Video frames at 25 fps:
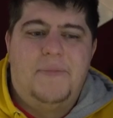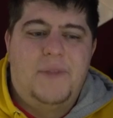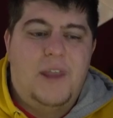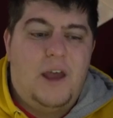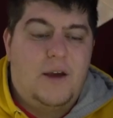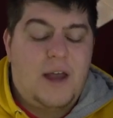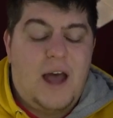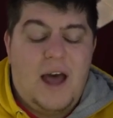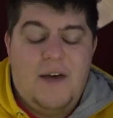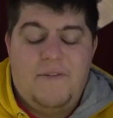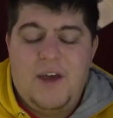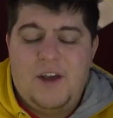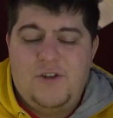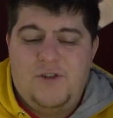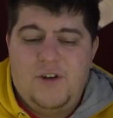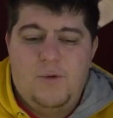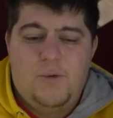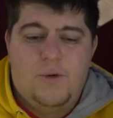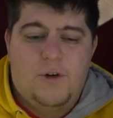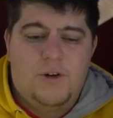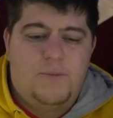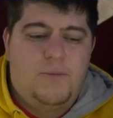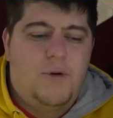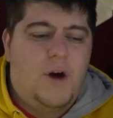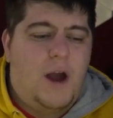Like I've actually
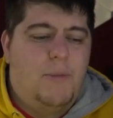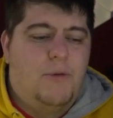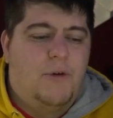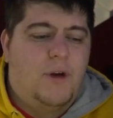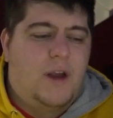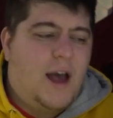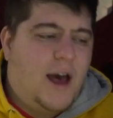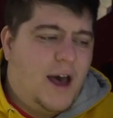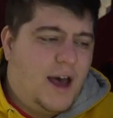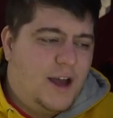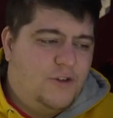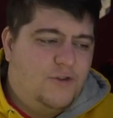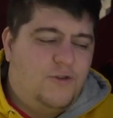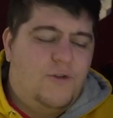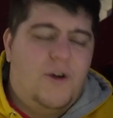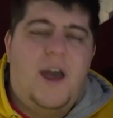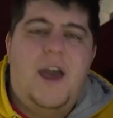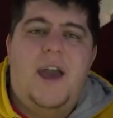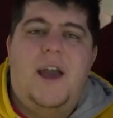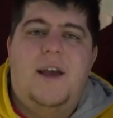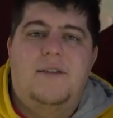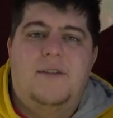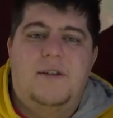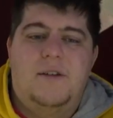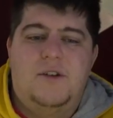worked proper
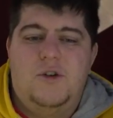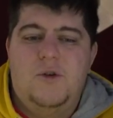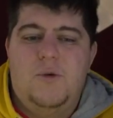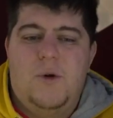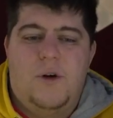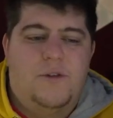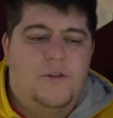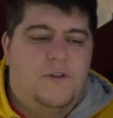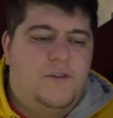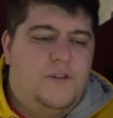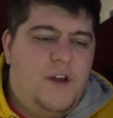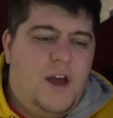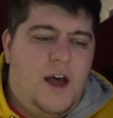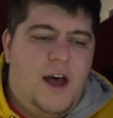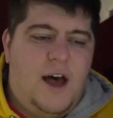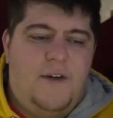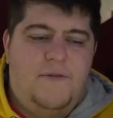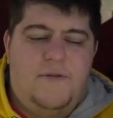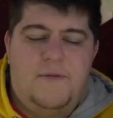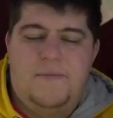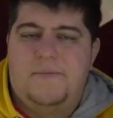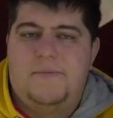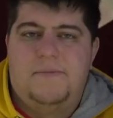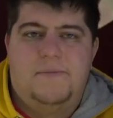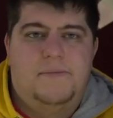contracts and do other
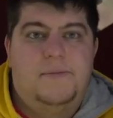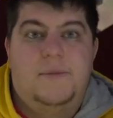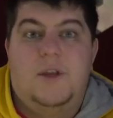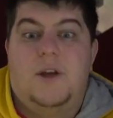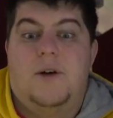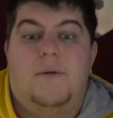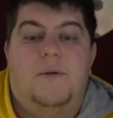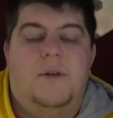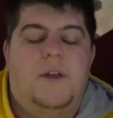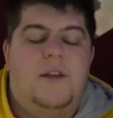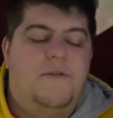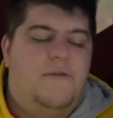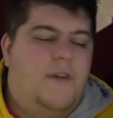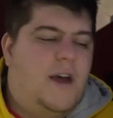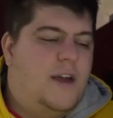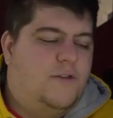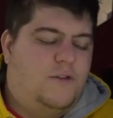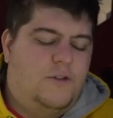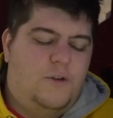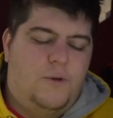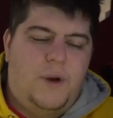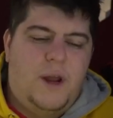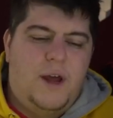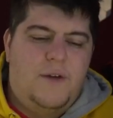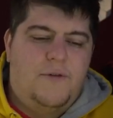stuff and you know
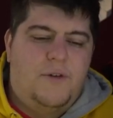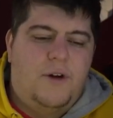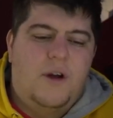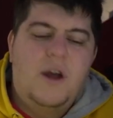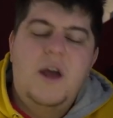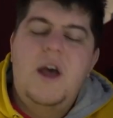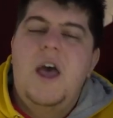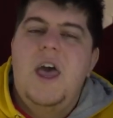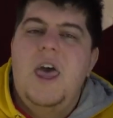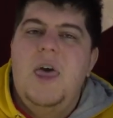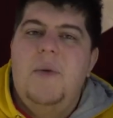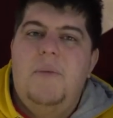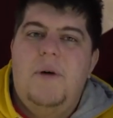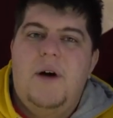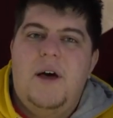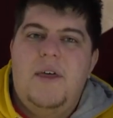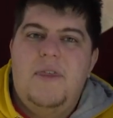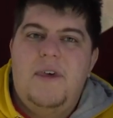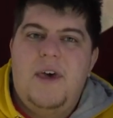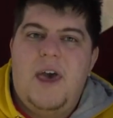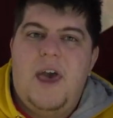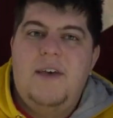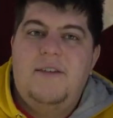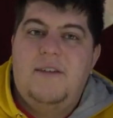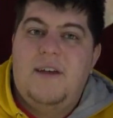invest or whatever.
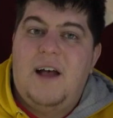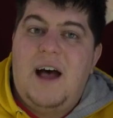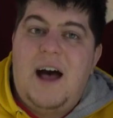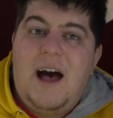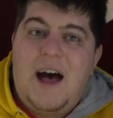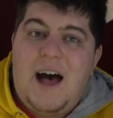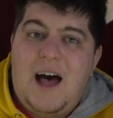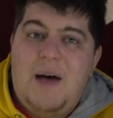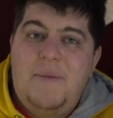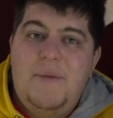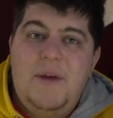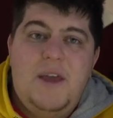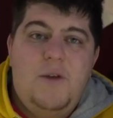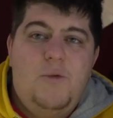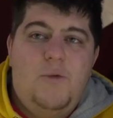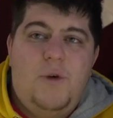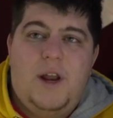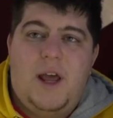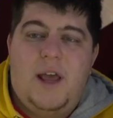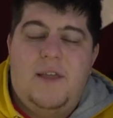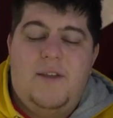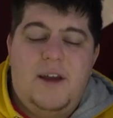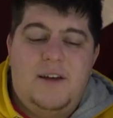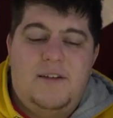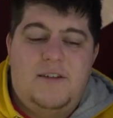But as a hobby and
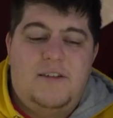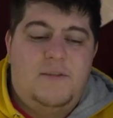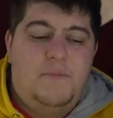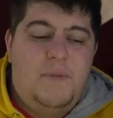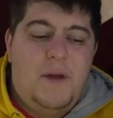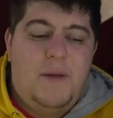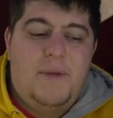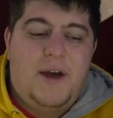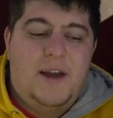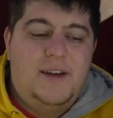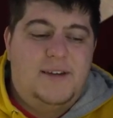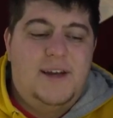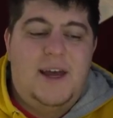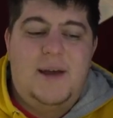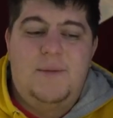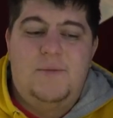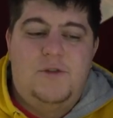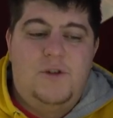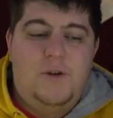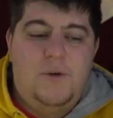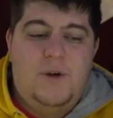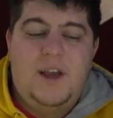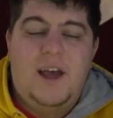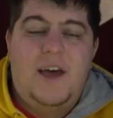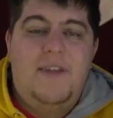what I like to spend my time
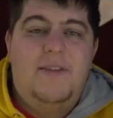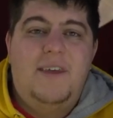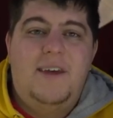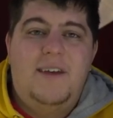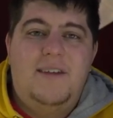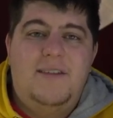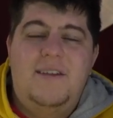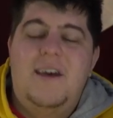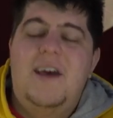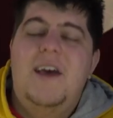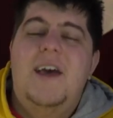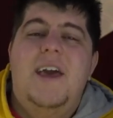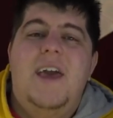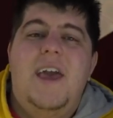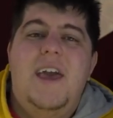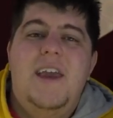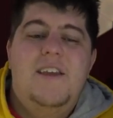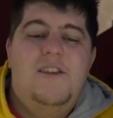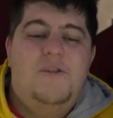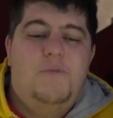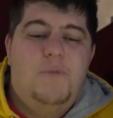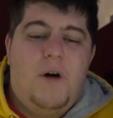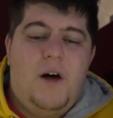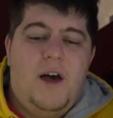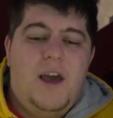doing on this, it
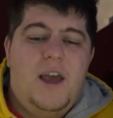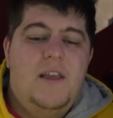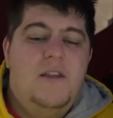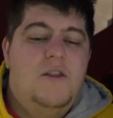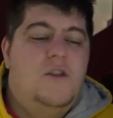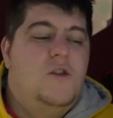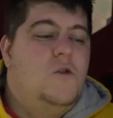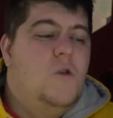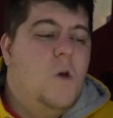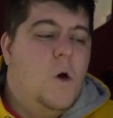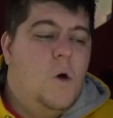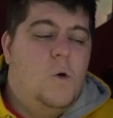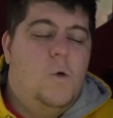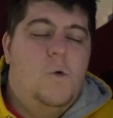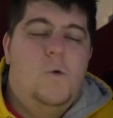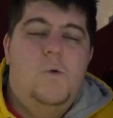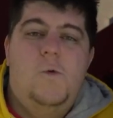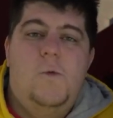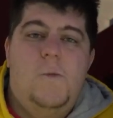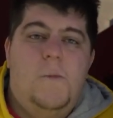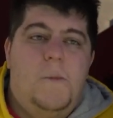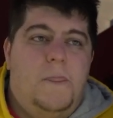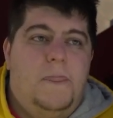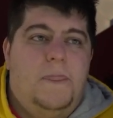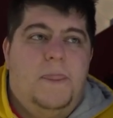is probably
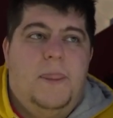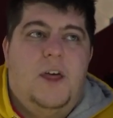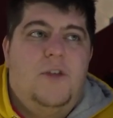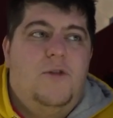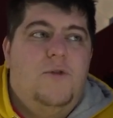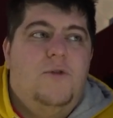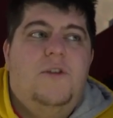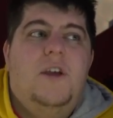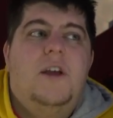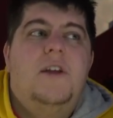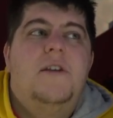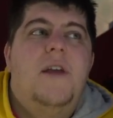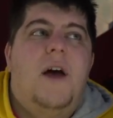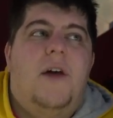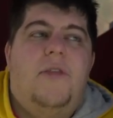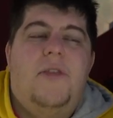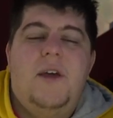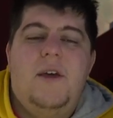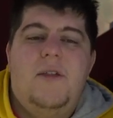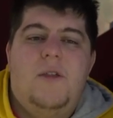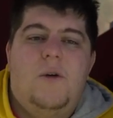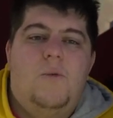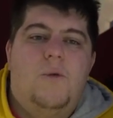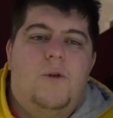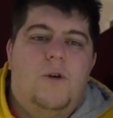no like, there's like
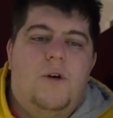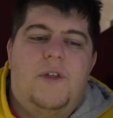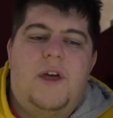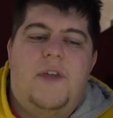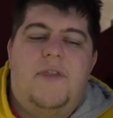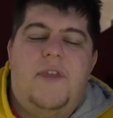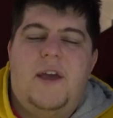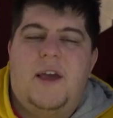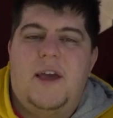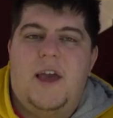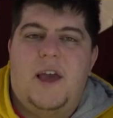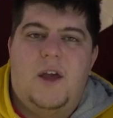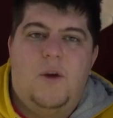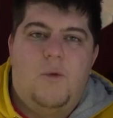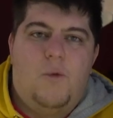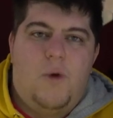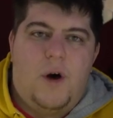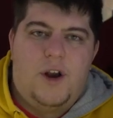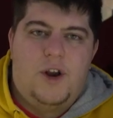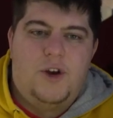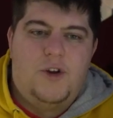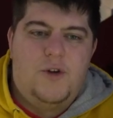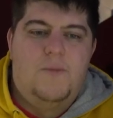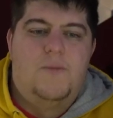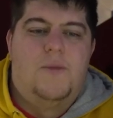nothing in the world I think I could
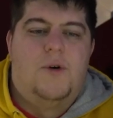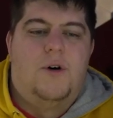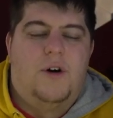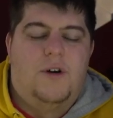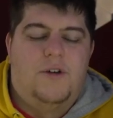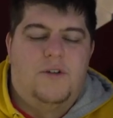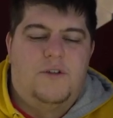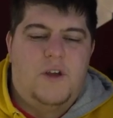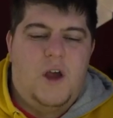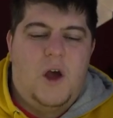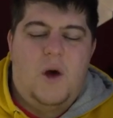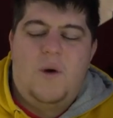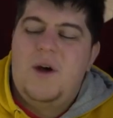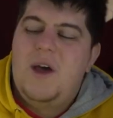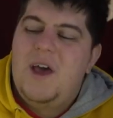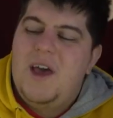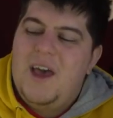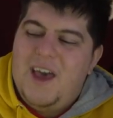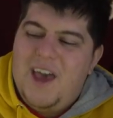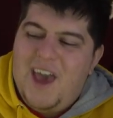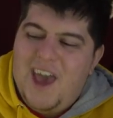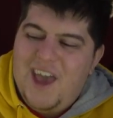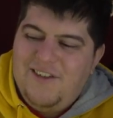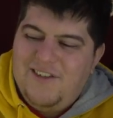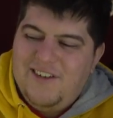want to do more. So
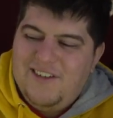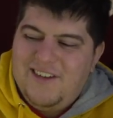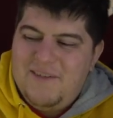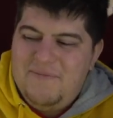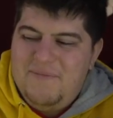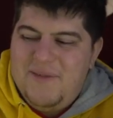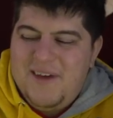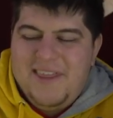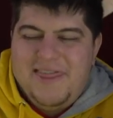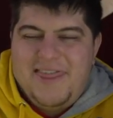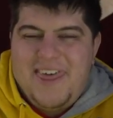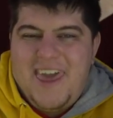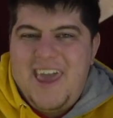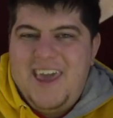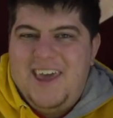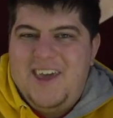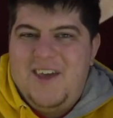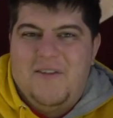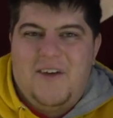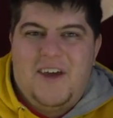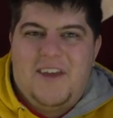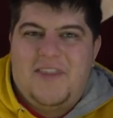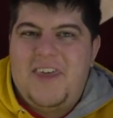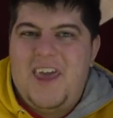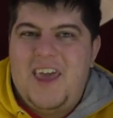it's just a big thank
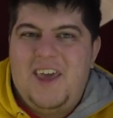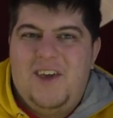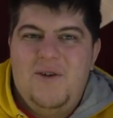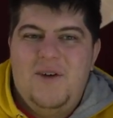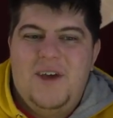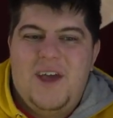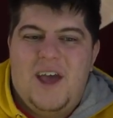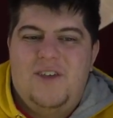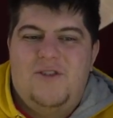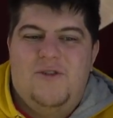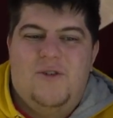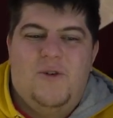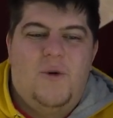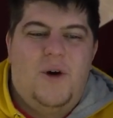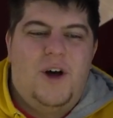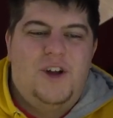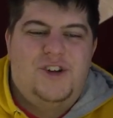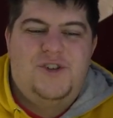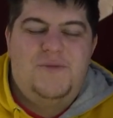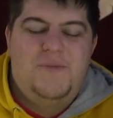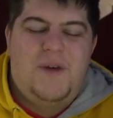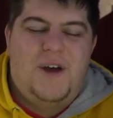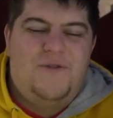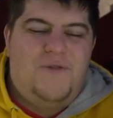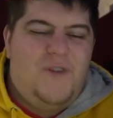you. Like, thank you guys for
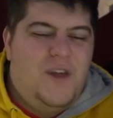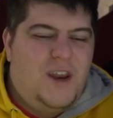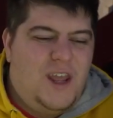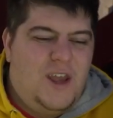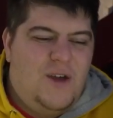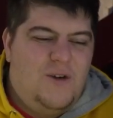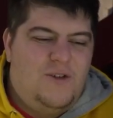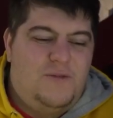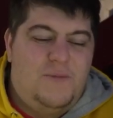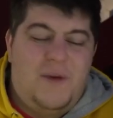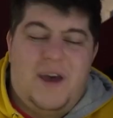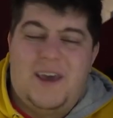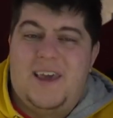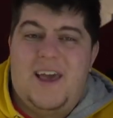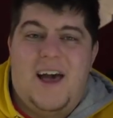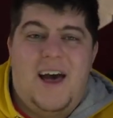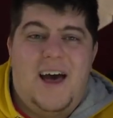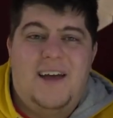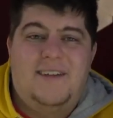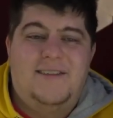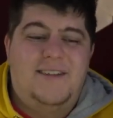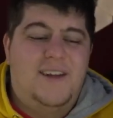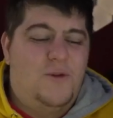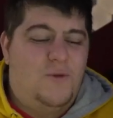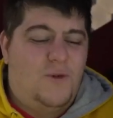watching my videos, my
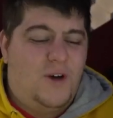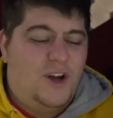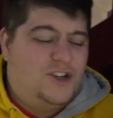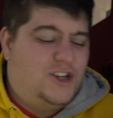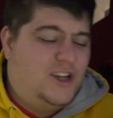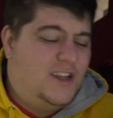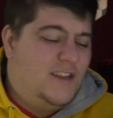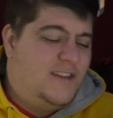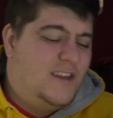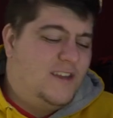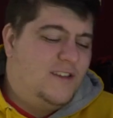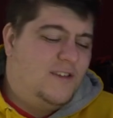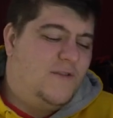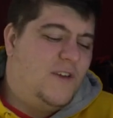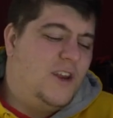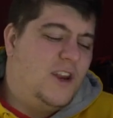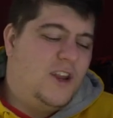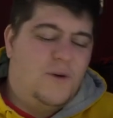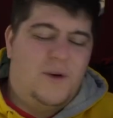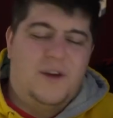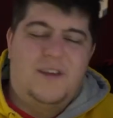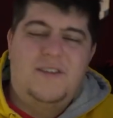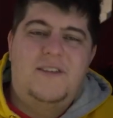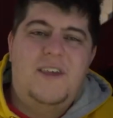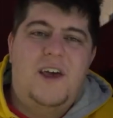content, watching this
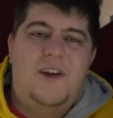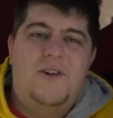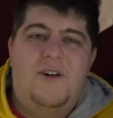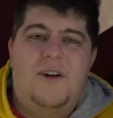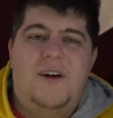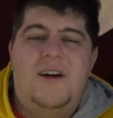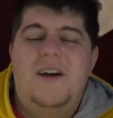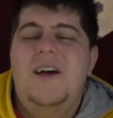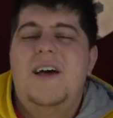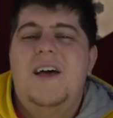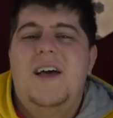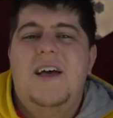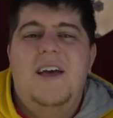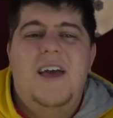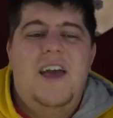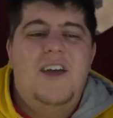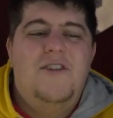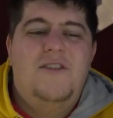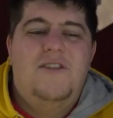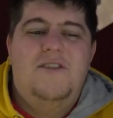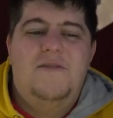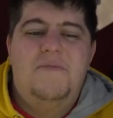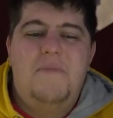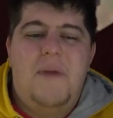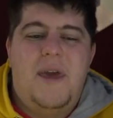video, etc. It
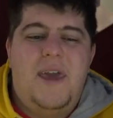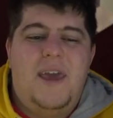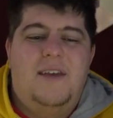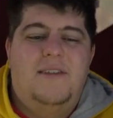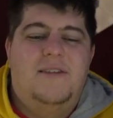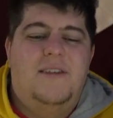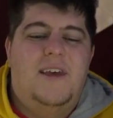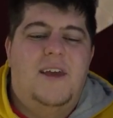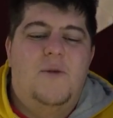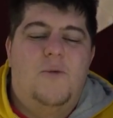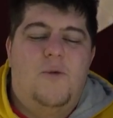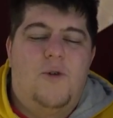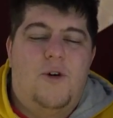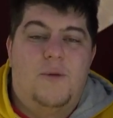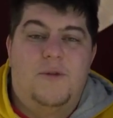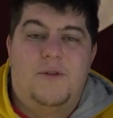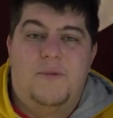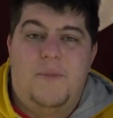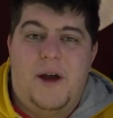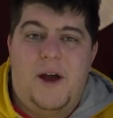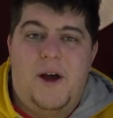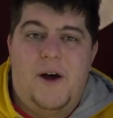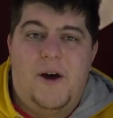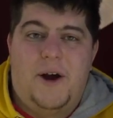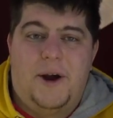just makes and warms
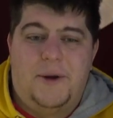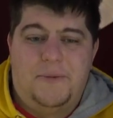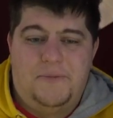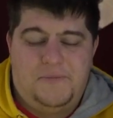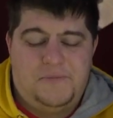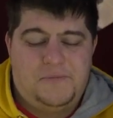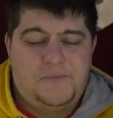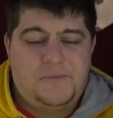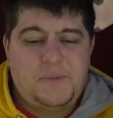my heart.